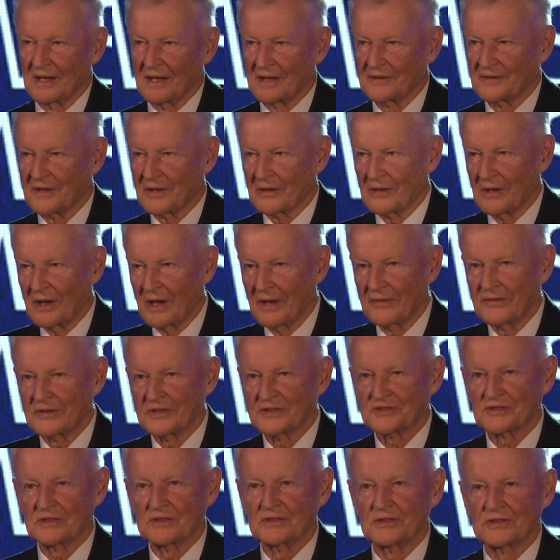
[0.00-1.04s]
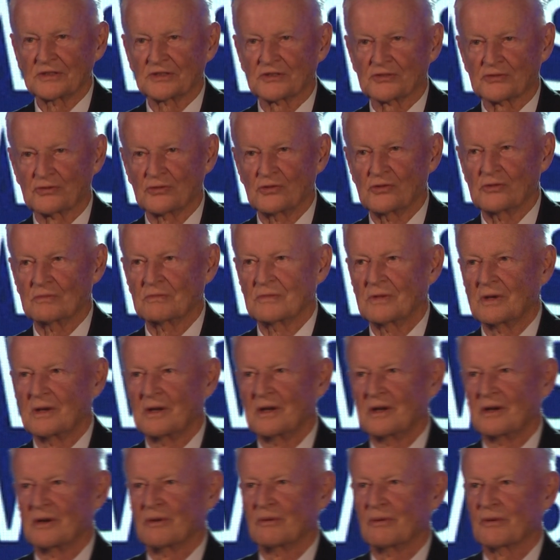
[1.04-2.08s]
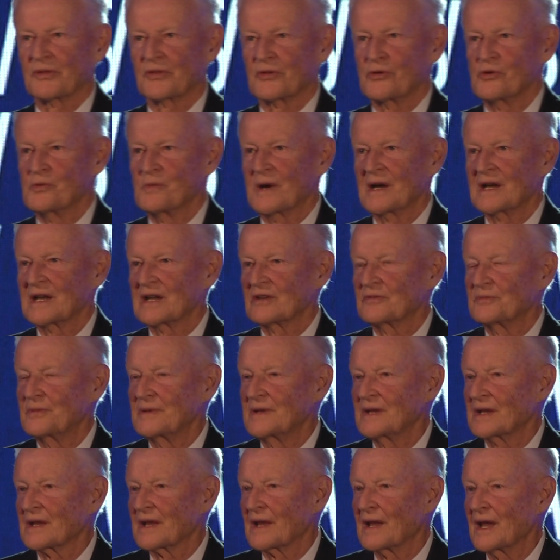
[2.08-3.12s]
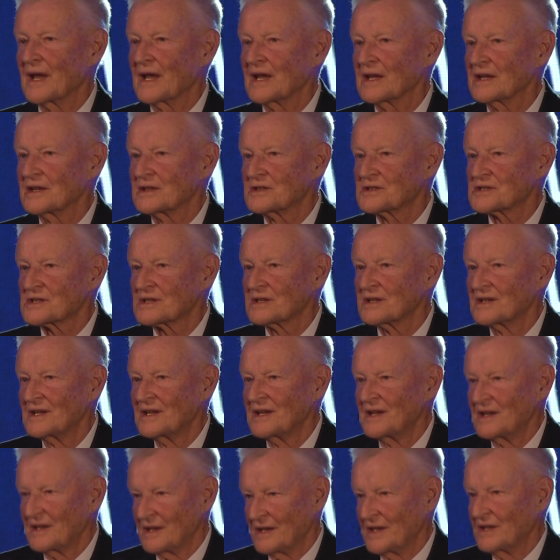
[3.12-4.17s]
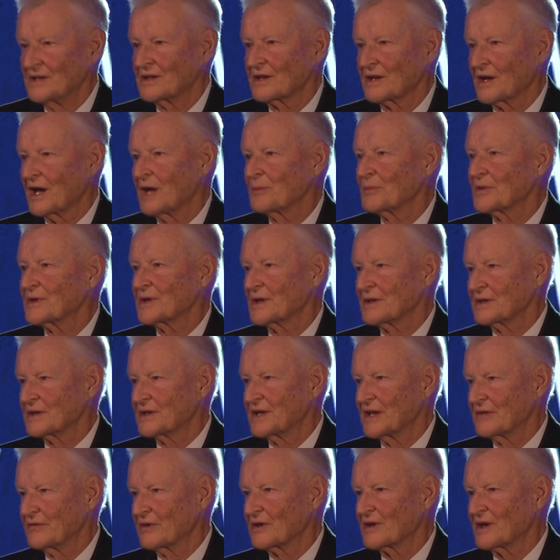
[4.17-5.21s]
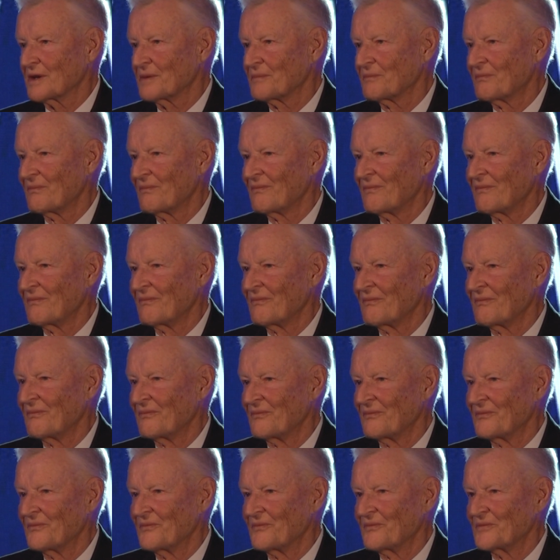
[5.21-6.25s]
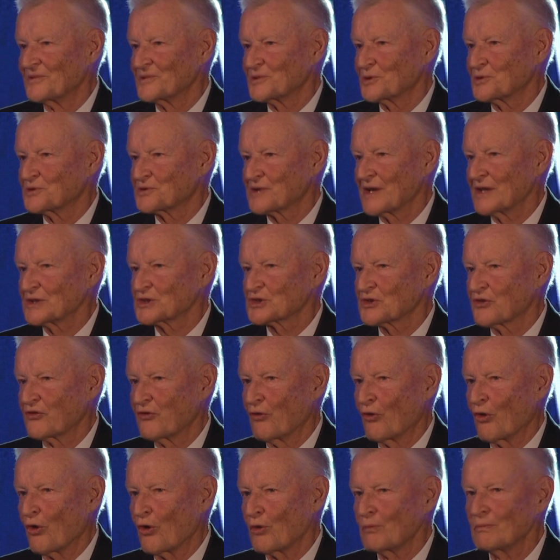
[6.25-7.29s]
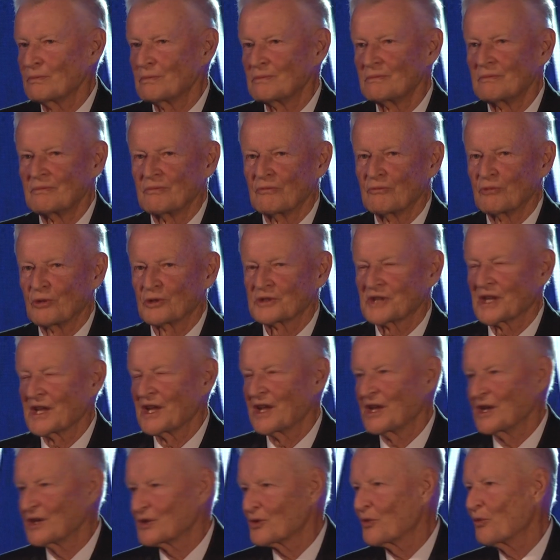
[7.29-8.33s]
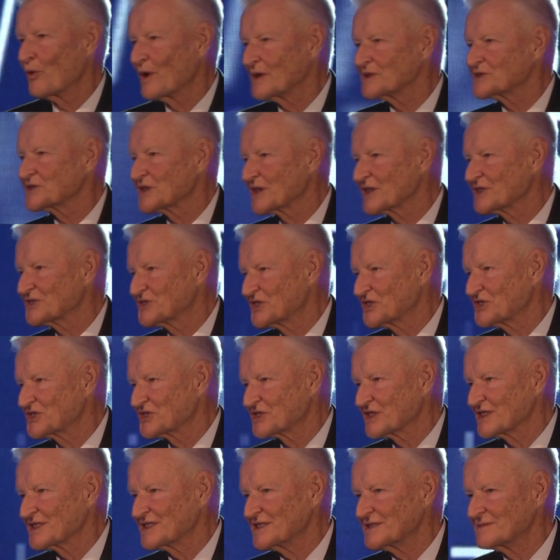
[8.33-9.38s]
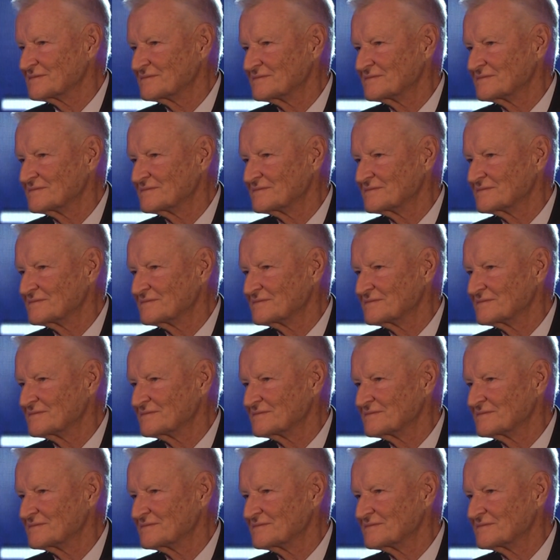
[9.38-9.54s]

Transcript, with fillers: And there are others in this room with whom I have been engaged in common endeavor to transform what here once existed,